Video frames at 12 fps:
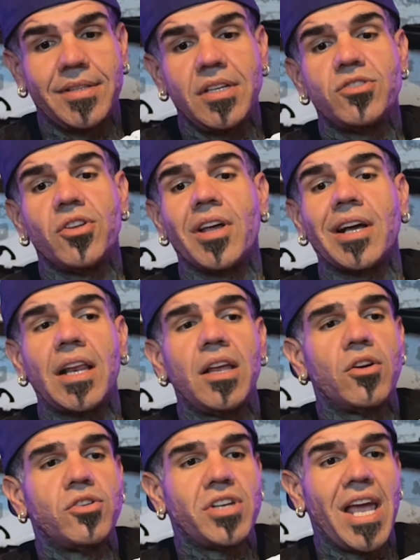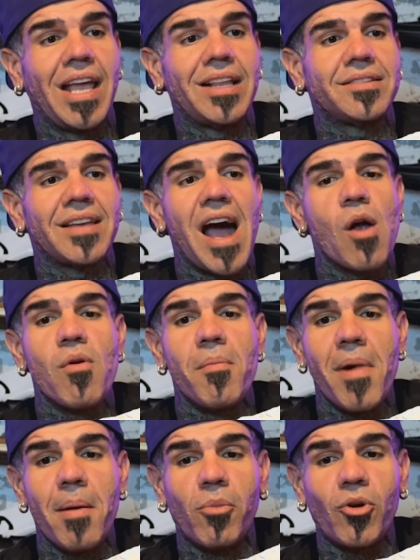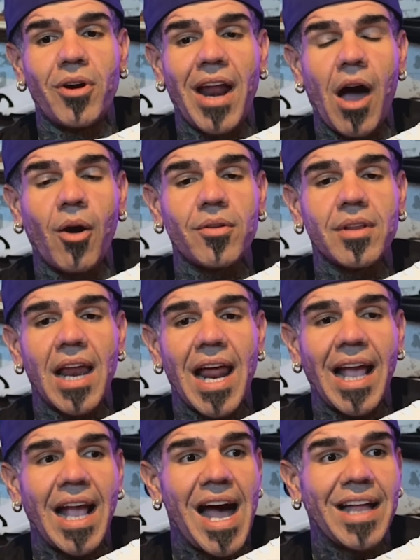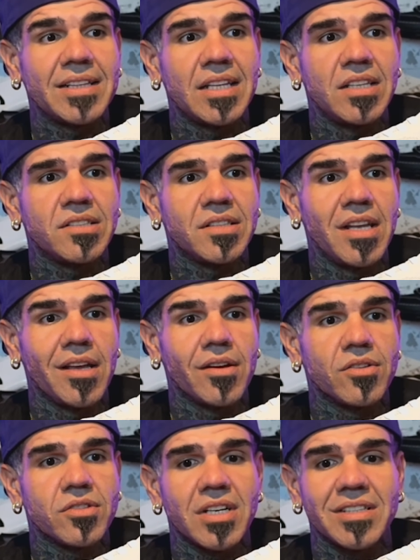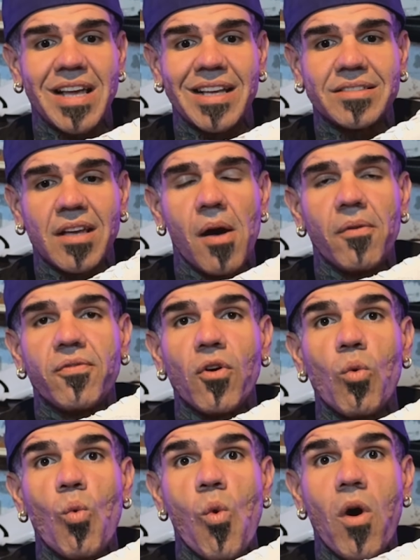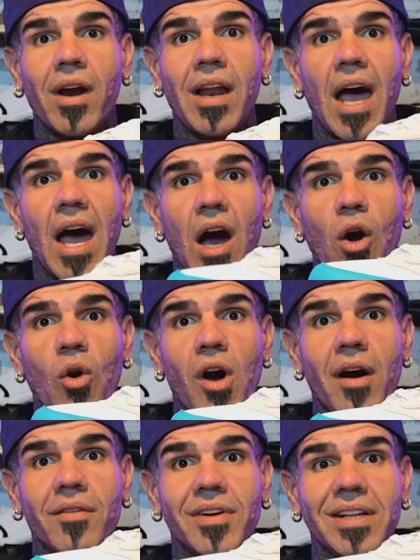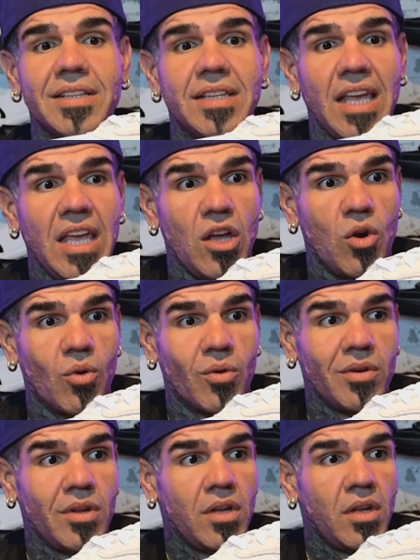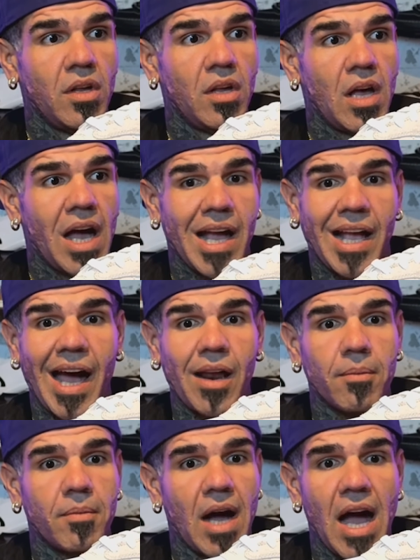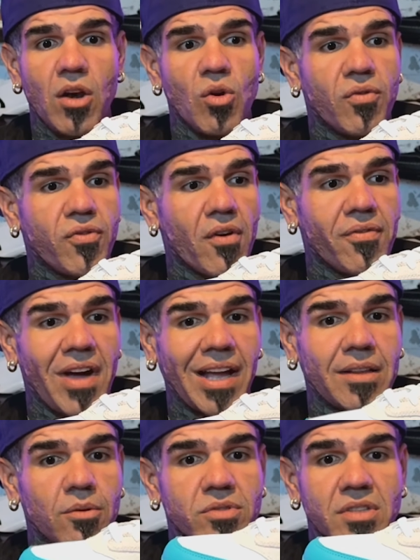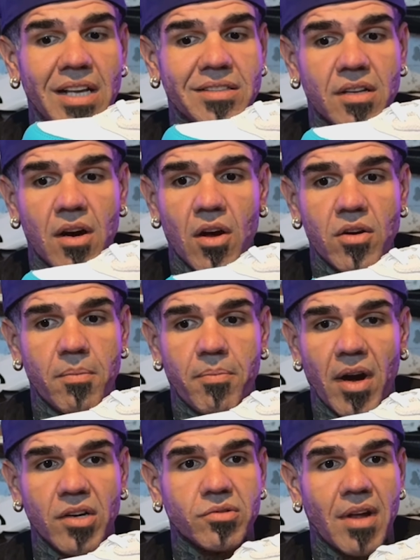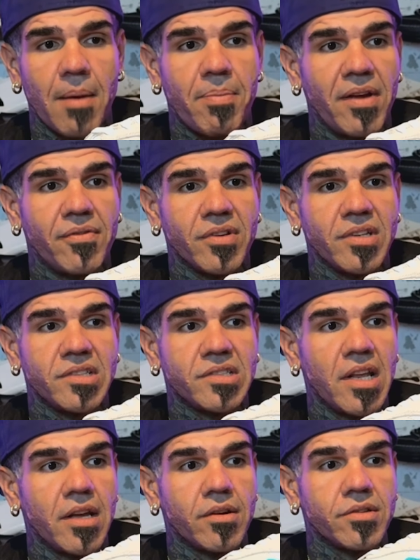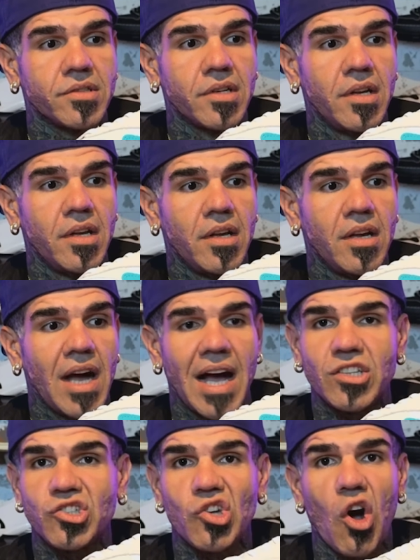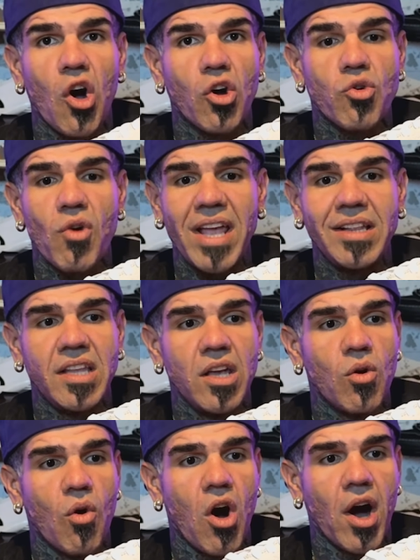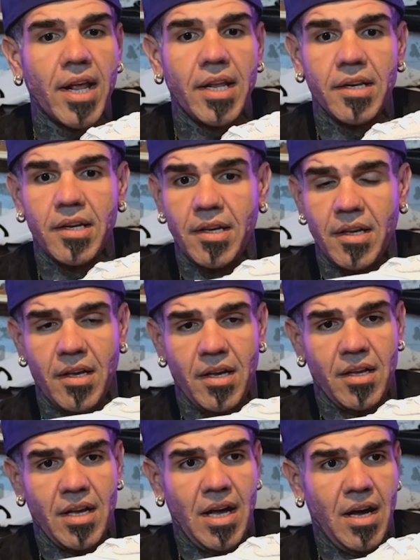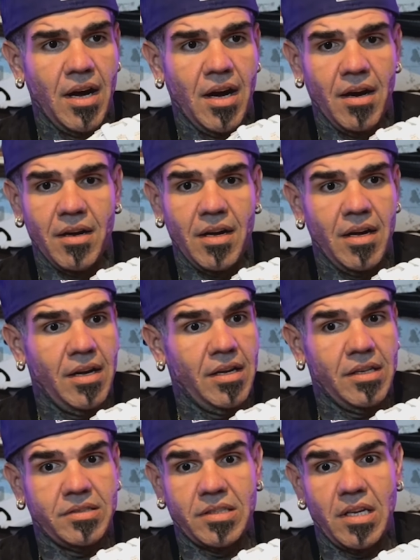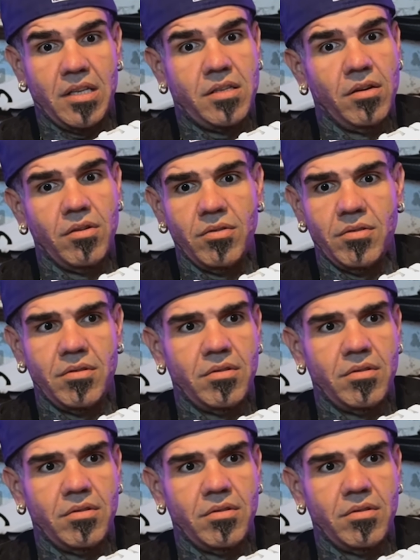These are the clear jades. I remember now that I got these sneakers because I saw them for one hell of a deal. I got them. I know for a fact it was less than $100 what I paid for these sneakers. I saw a great deal on it. I said, dude,